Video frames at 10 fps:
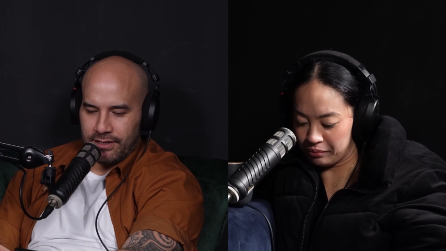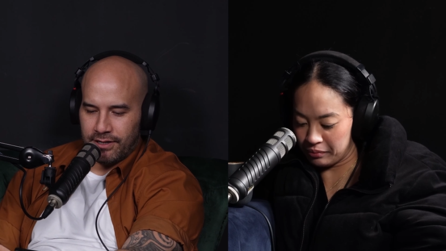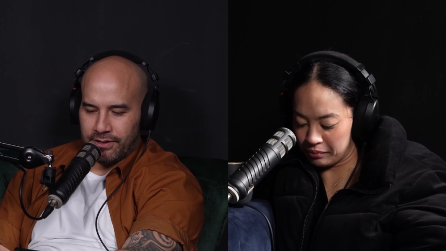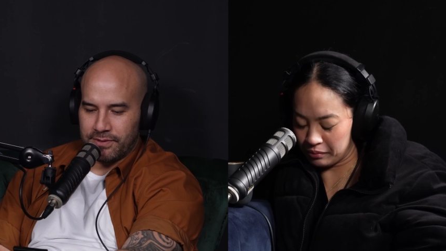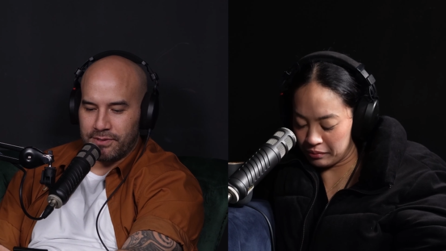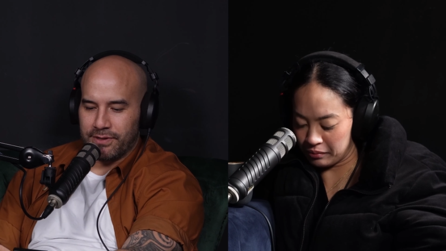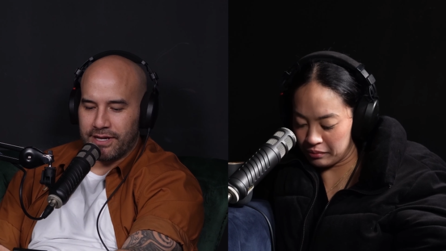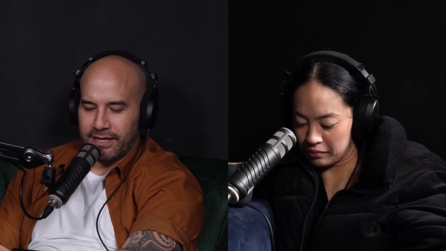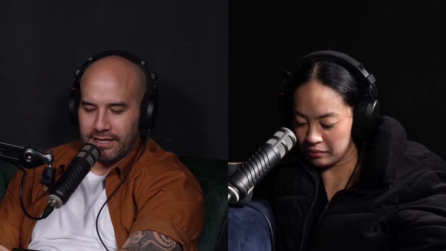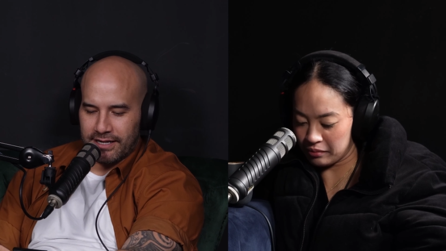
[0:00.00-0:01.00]
Speaker 1: Oh, we're still
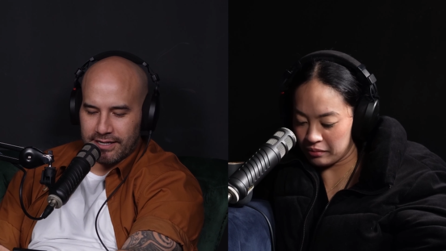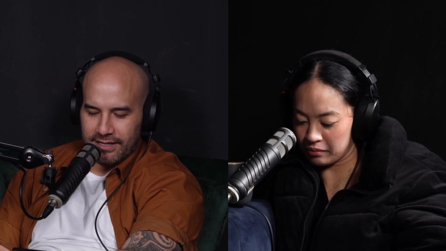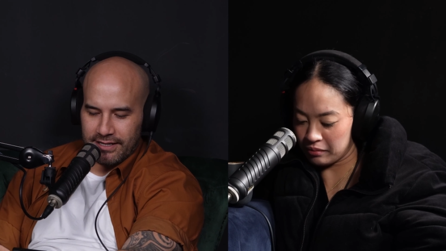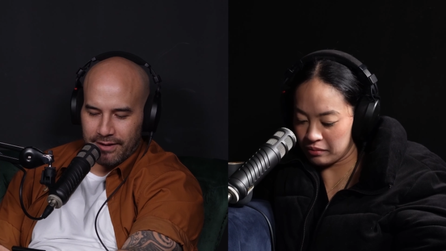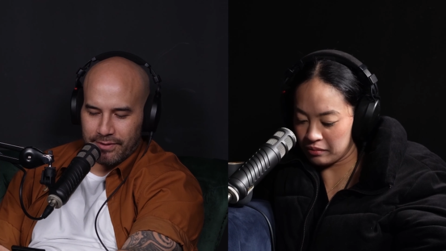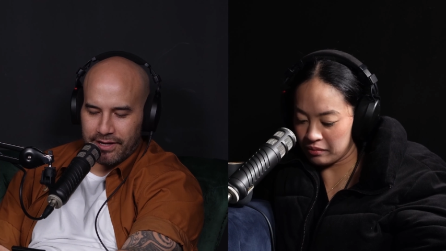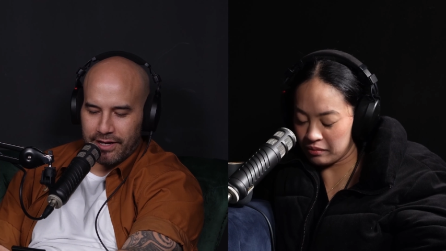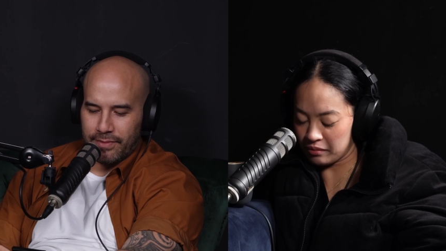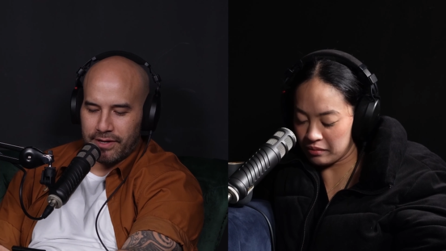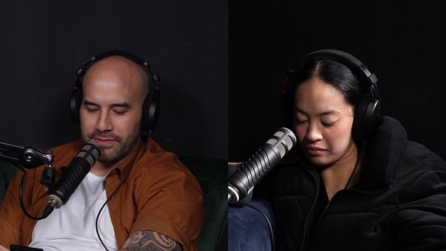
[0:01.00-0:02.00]
on Kate Clark. No, we're
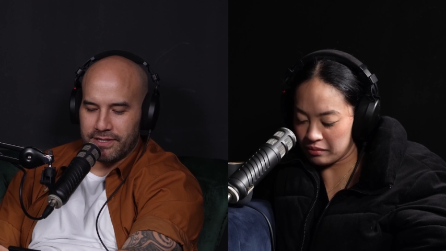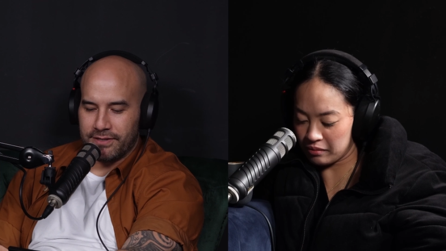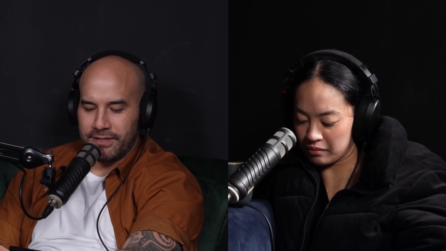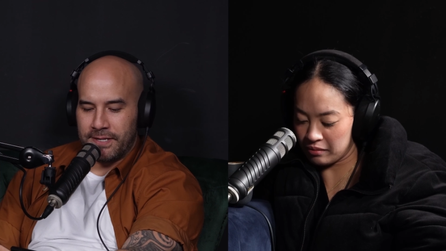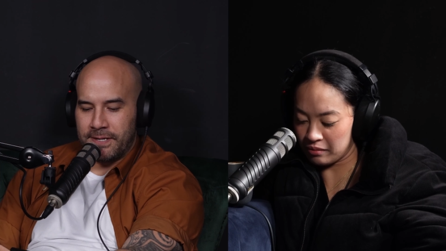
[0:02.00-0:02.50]
going to M&M's now.